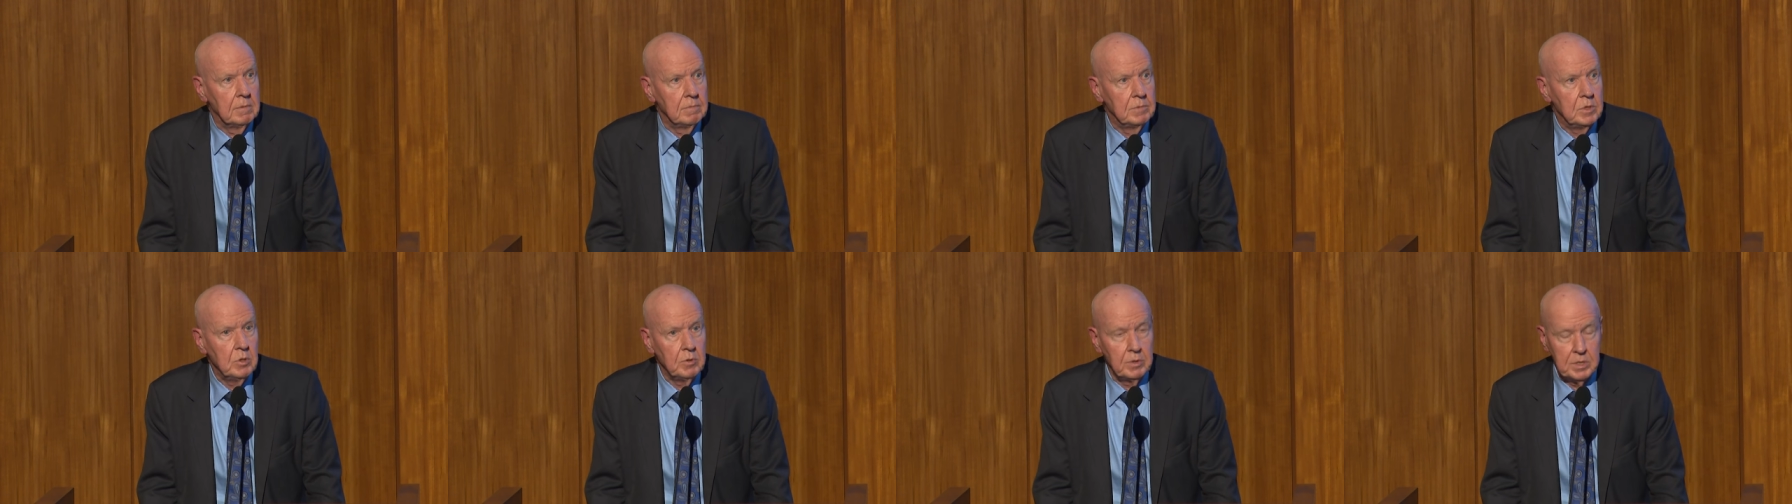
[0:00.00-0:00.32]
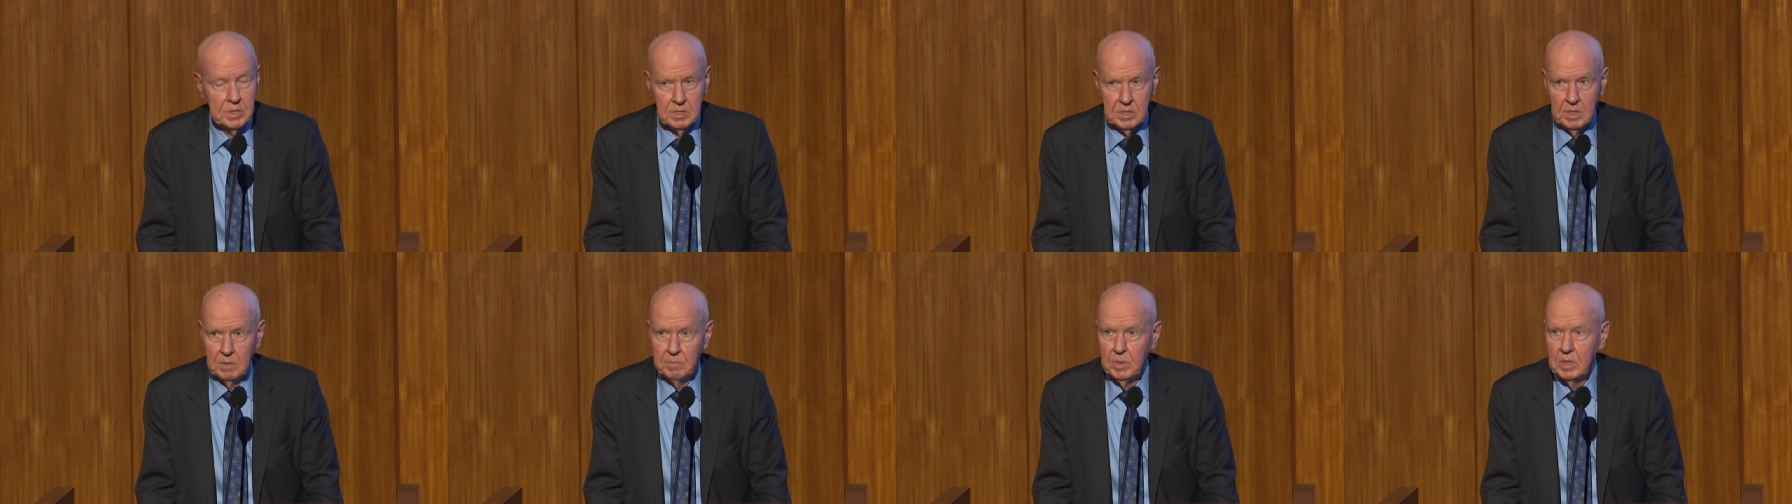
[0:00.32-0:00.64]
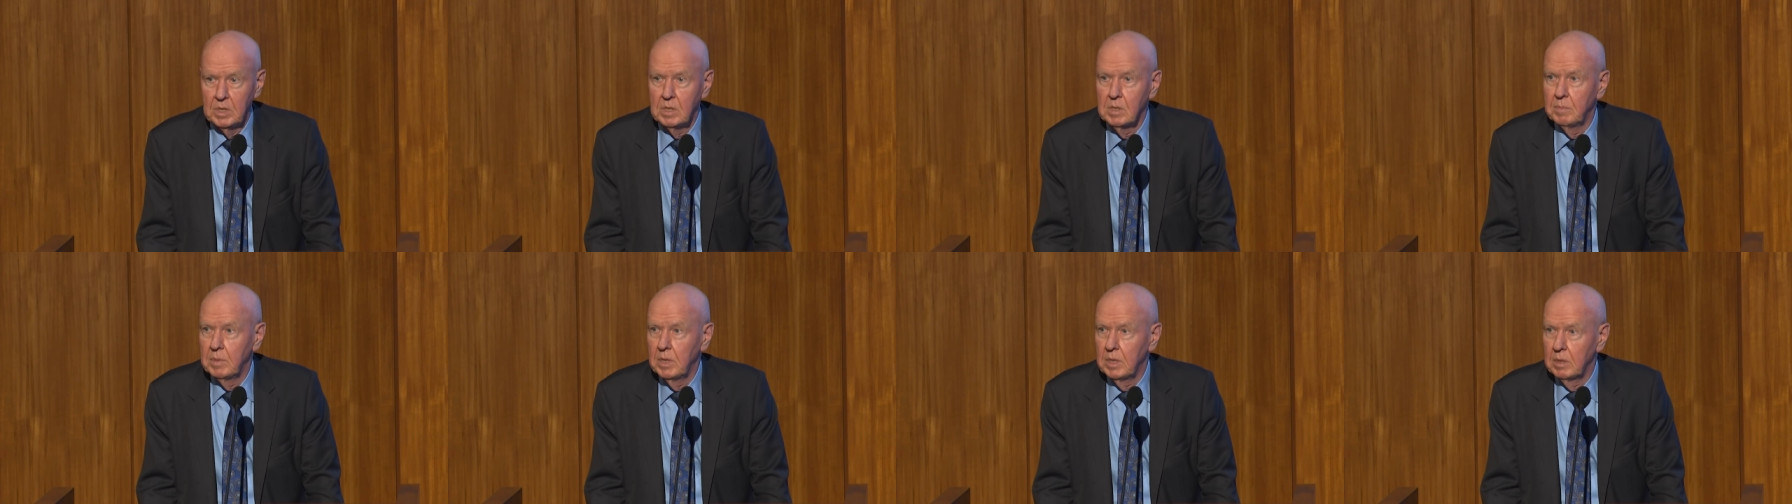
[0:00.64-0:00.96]
doing
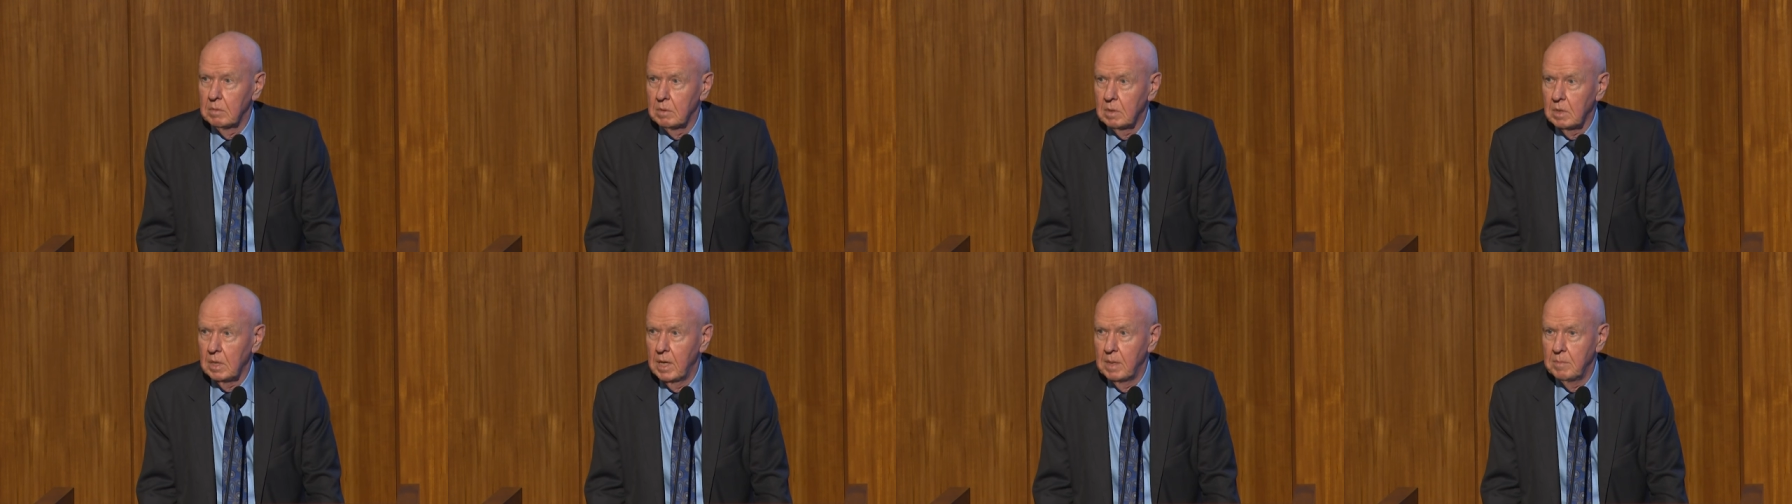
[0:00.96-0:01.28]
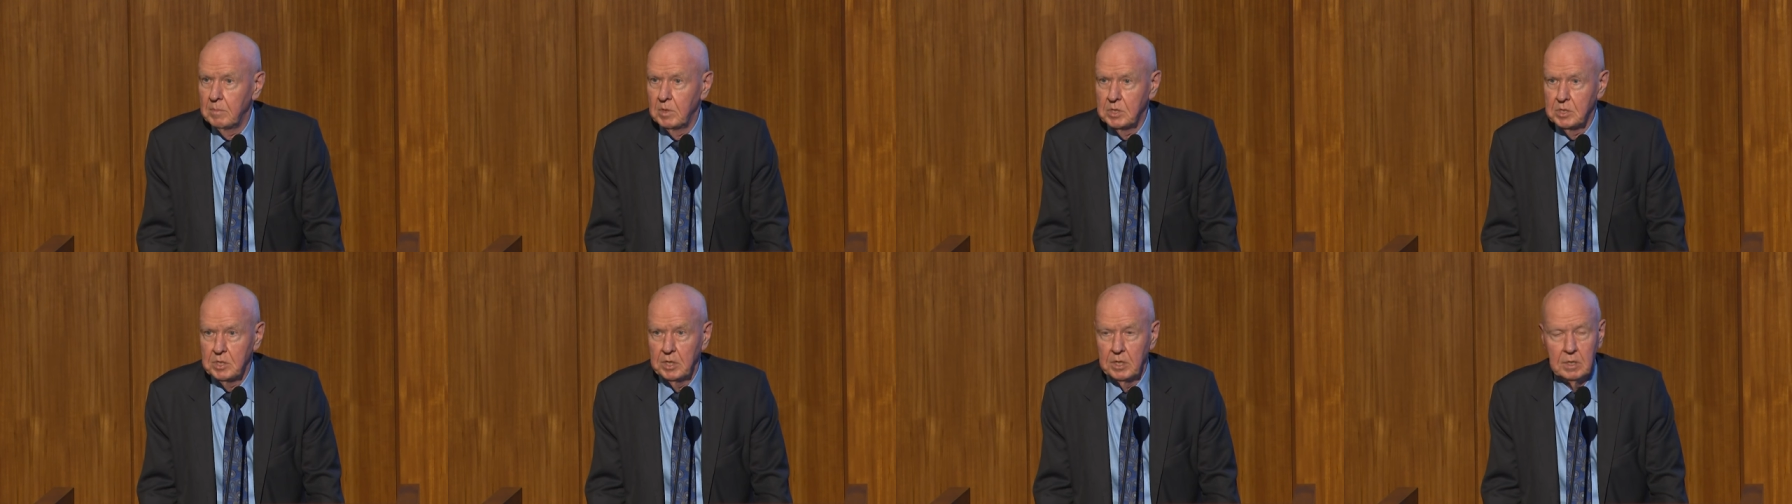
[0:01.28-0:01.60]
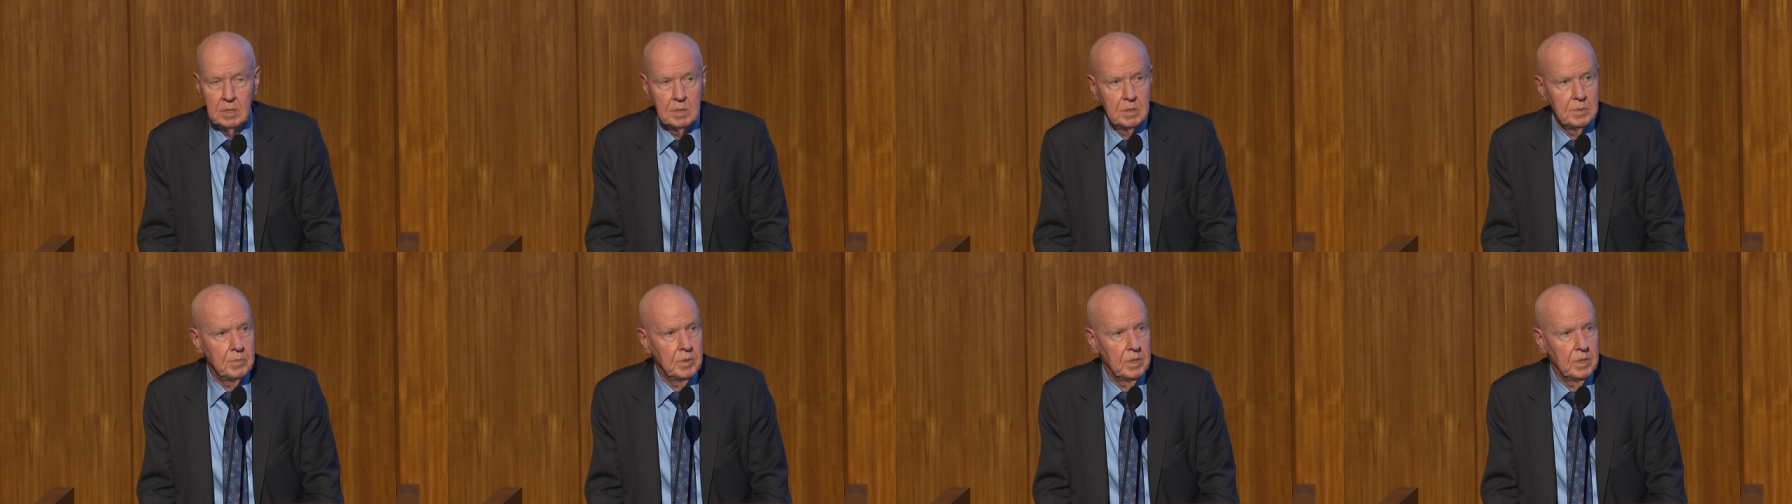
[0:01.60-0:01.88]
something about climate change,